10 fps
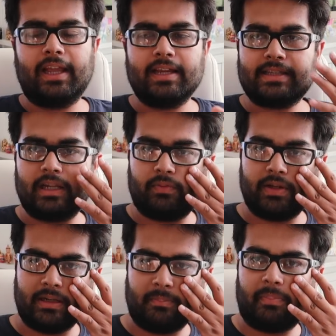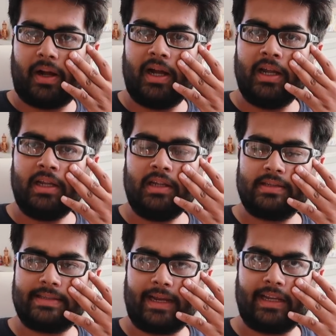Things that we didn't buy
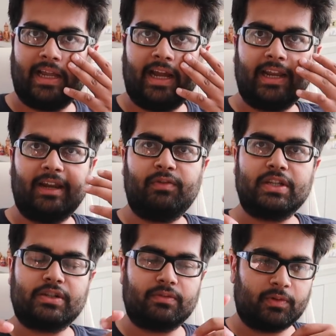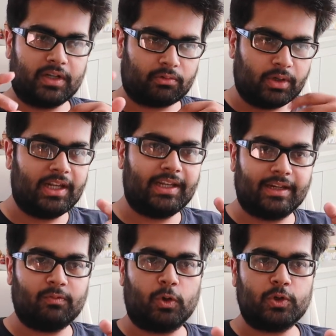secondhand and which we really
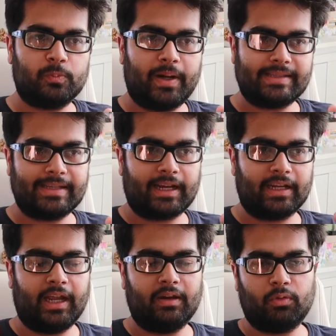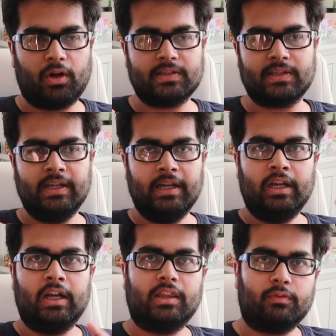didn't want to buy secondhand was
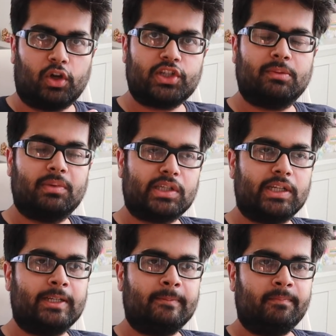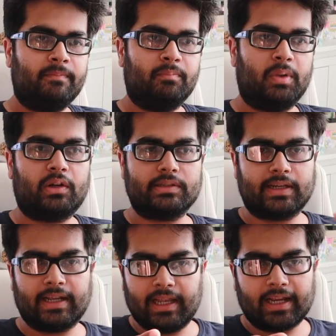the washing machine, because
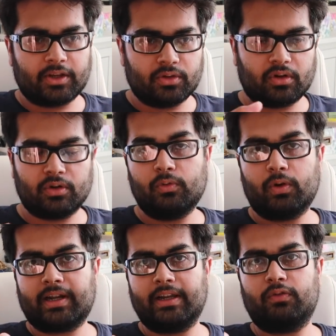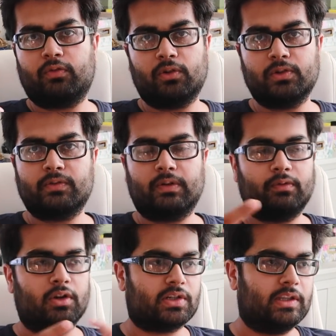again, like you don't know what kind of clothes were
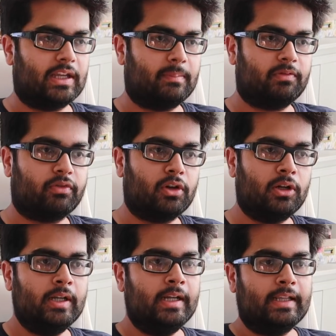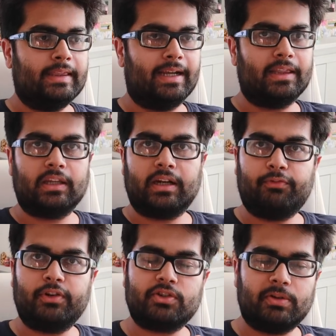washed in there before. Then the
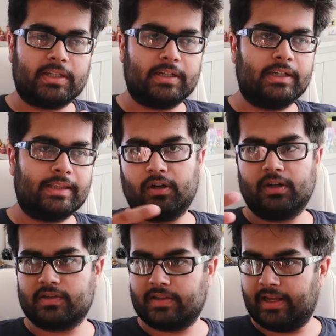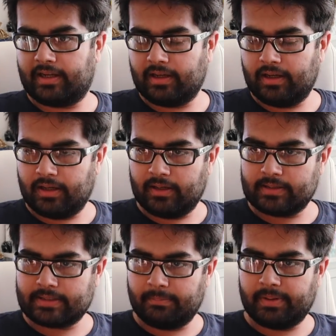refrigerator, because like
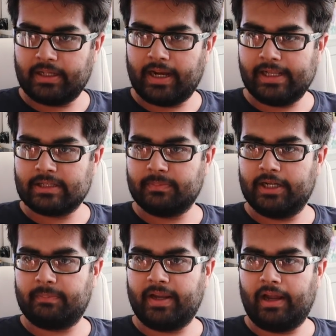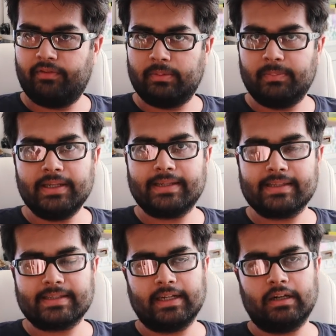somebody else might be having meat
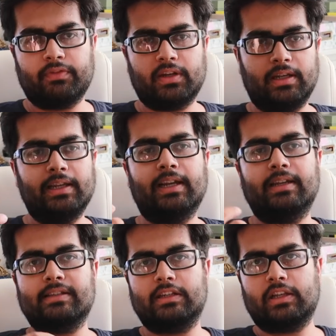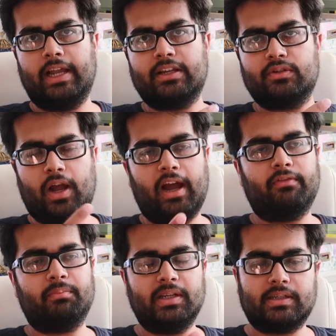and stuff and Alina doesn't like to
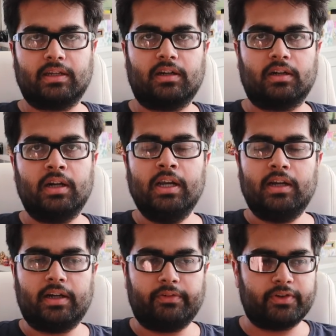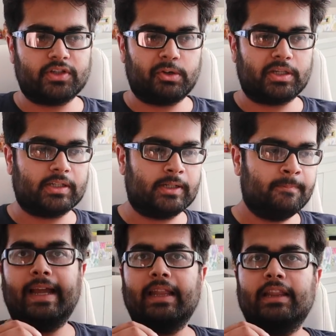have meat in her refrigerator.
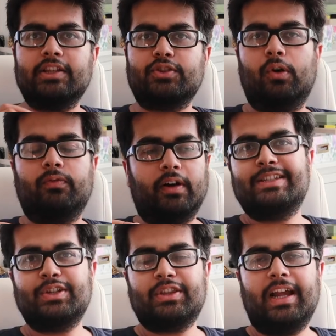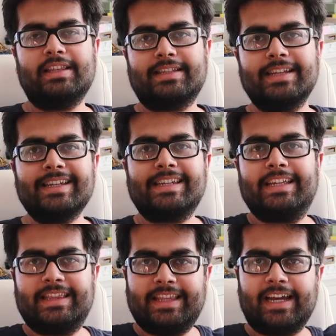Then the sofa. So that's it.
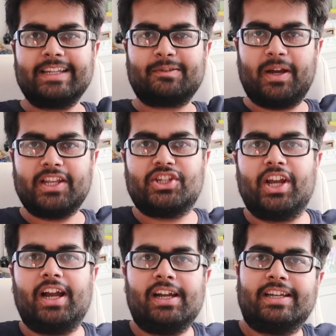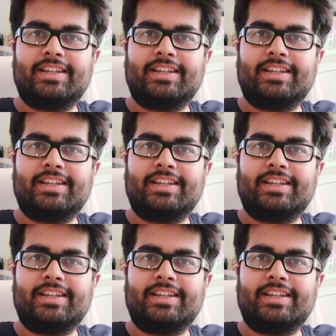That is my chair.